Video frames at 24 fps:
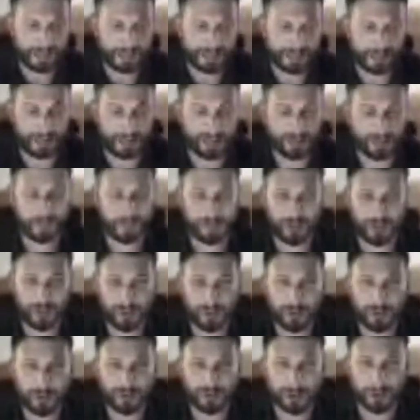it's been
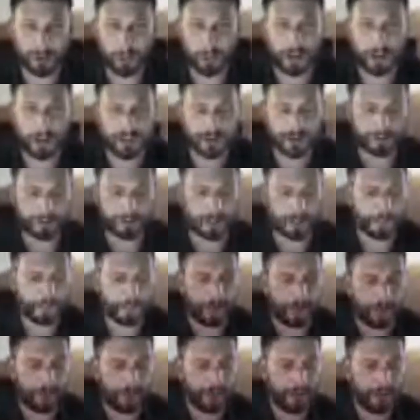used for quite some time now
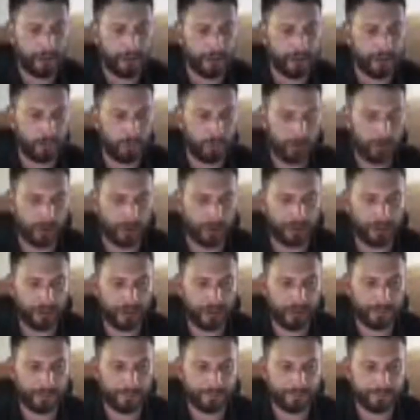with
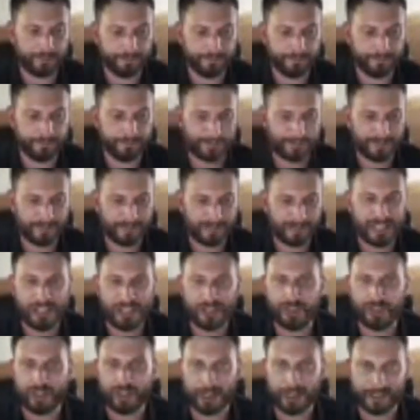
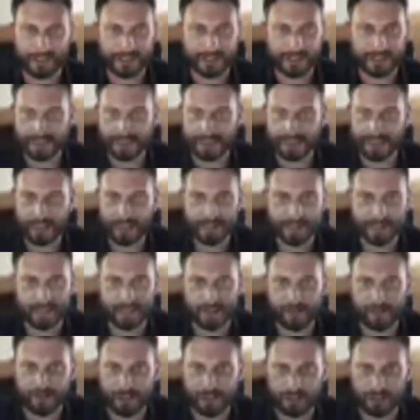teaching like 16 and
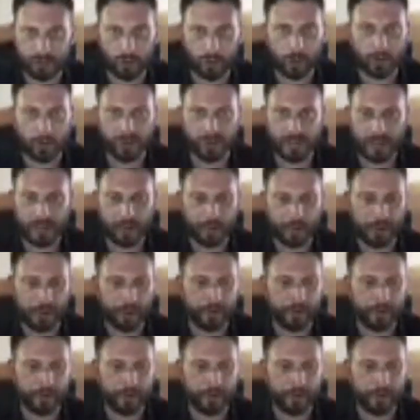17-year-olds how to build.